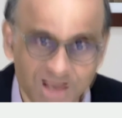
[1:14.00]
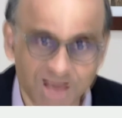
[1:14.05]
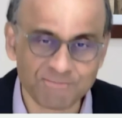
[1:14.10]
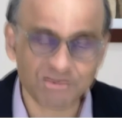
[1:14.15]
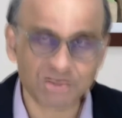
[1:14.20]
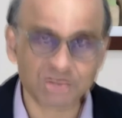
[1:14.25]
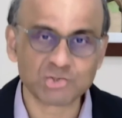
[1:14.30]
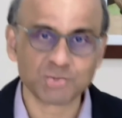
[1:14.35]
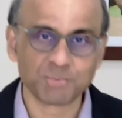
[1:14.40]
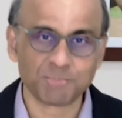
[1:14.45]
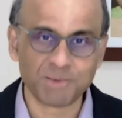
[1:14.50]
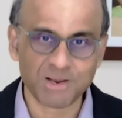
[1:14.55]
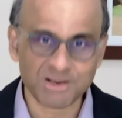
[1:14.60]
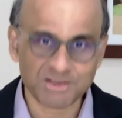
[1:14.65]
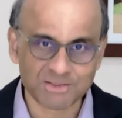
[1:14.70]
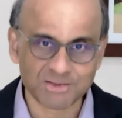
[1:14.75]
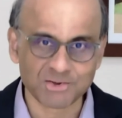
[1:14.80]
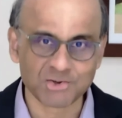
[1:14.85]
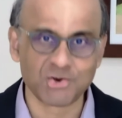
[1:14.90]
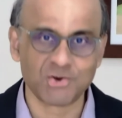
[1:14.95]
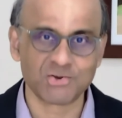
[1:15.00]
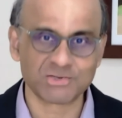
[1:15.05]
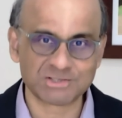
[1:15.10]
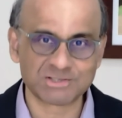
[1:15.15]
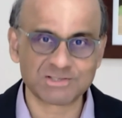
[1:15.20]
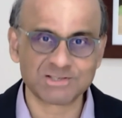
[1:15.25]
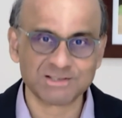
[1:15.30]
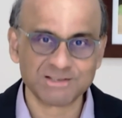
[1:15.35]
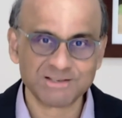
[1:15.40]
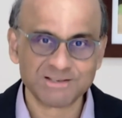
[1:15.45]
than having to pay the
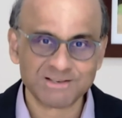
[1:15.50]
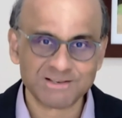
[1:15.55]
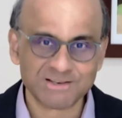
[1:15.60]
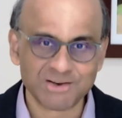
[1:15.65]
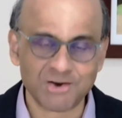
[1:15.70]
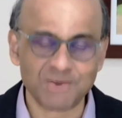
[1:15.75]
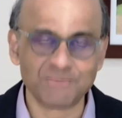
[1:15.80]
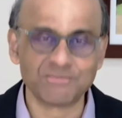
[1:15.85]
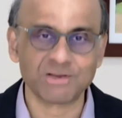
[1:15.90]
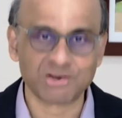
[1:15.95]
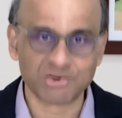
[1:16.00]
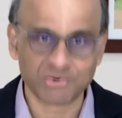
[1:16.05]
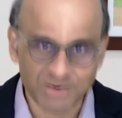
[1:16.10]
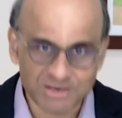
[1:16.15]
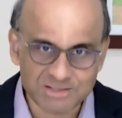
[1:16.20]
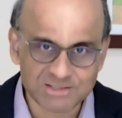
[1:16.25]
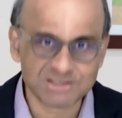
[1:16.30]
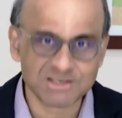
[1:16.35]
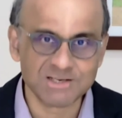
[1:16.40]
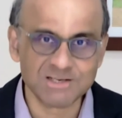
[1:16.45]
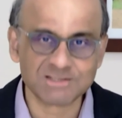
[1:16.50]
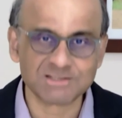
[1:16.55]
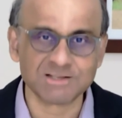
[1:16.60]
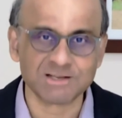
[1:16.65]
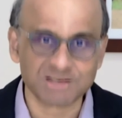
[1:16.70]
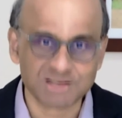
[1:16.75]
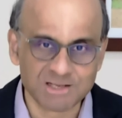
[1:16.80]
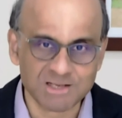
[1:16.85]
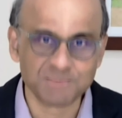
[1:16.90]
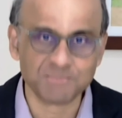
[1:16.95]
cost of the
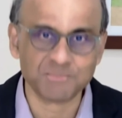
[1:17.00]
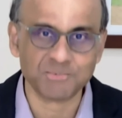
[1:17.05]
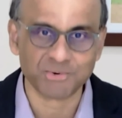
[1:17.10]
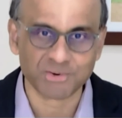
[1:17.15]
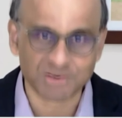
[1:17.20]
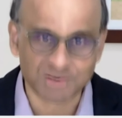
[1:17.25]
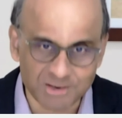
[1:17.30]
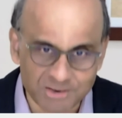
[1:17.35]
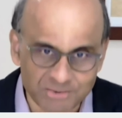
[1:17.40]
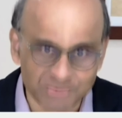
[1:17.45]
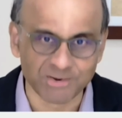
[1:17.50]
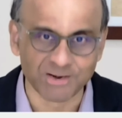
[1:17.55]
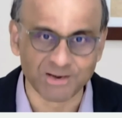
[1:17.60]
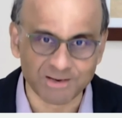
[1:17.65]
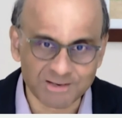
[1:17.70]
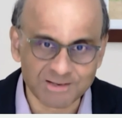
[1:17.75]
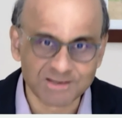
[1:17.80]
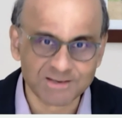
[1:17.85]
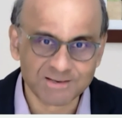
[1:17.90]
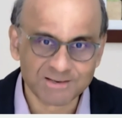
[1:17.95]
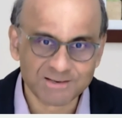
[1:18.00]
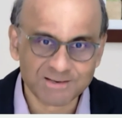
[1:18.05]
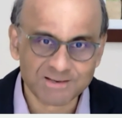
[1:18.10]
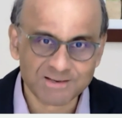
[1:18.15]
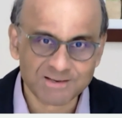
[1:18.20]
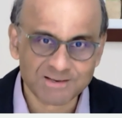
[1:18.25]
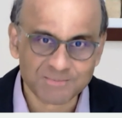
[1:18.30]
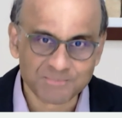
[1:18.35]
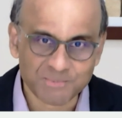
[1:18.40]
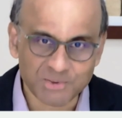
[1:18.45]
crises that keep recurring
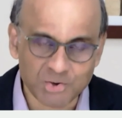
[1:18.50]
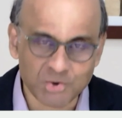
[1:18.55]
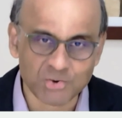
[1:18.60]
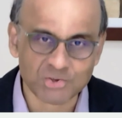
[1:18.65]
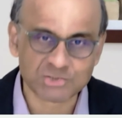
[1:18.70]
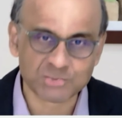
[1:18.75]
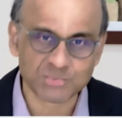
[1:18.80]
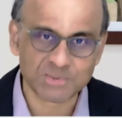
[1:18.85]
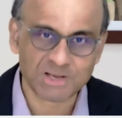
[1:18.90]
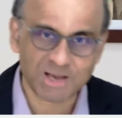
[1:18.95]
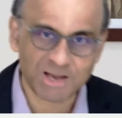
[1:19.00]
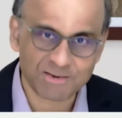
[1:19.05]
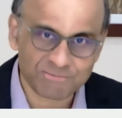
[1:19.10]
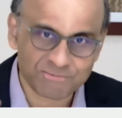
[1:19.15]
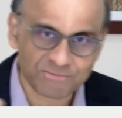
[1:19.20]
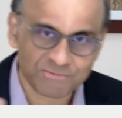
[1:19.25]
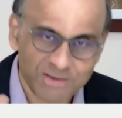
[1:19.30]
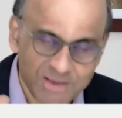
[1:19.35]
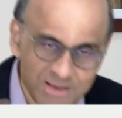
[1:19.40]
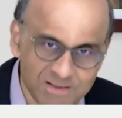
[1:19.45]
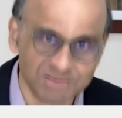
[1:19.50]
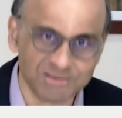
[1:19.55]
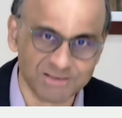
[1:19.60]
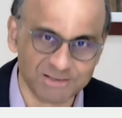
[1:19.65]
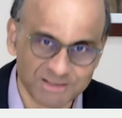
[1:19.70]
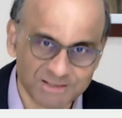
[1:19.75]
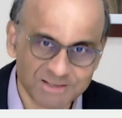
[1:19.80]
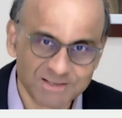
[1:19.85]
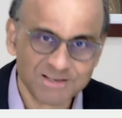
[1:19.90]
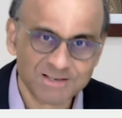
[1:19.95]
because we have
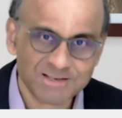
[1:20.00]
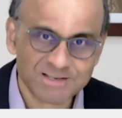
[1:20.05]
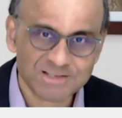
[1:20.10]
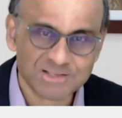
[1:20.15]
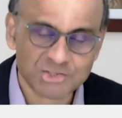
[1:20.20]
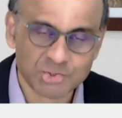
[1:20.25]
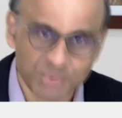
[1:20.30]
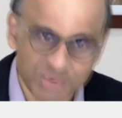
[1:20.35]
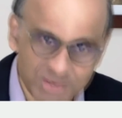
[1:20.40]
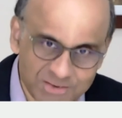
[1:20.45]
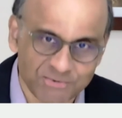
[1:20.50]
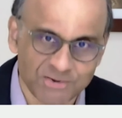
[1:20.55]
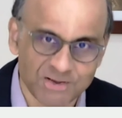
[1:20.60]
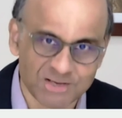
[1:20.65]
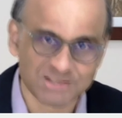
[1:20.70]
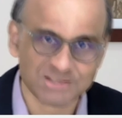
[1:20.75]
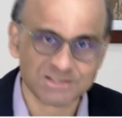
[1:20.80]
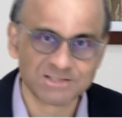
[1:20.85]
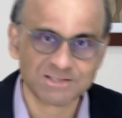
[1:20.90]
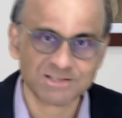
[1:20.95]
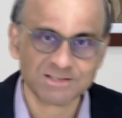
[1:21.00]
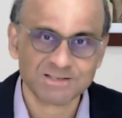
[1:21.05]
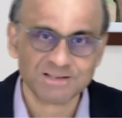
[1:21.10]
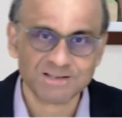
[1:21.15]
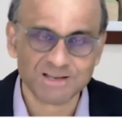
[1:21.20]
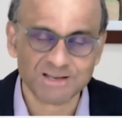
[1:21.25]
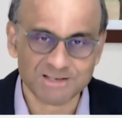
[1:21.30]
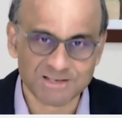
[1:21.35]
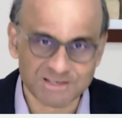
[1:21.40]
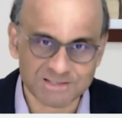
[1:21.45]
failed to
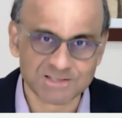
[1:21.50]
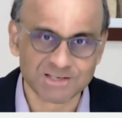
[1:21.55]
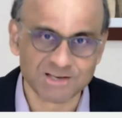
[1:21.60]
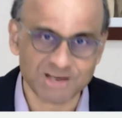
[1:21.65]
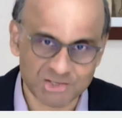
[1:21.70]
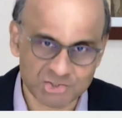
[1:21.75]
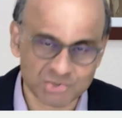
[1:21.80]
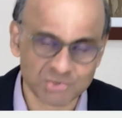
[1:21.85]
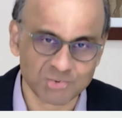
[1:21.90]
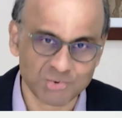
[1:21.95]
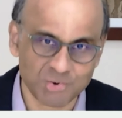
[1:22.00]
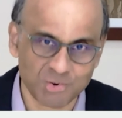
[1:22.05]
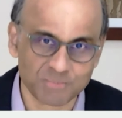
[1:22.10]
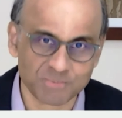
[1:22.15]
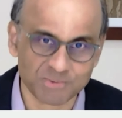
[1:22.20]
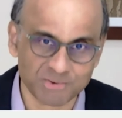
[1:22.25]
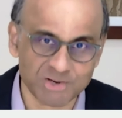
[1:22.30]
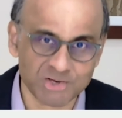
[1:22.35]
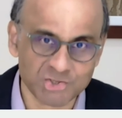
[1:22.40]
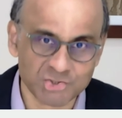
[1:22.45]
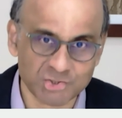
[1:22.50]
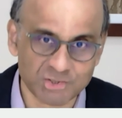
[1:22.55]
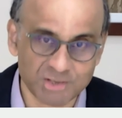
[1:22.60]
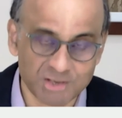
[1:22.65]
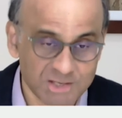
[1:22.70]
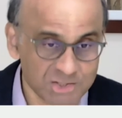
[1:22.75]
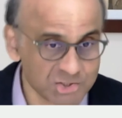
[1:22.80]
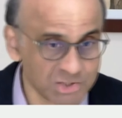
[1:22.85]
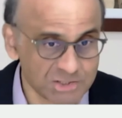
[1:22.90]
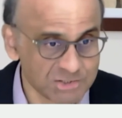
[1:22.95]
invest in international
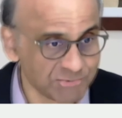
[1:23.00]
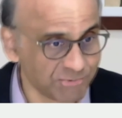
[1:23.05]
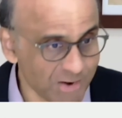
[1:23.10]
cooperation.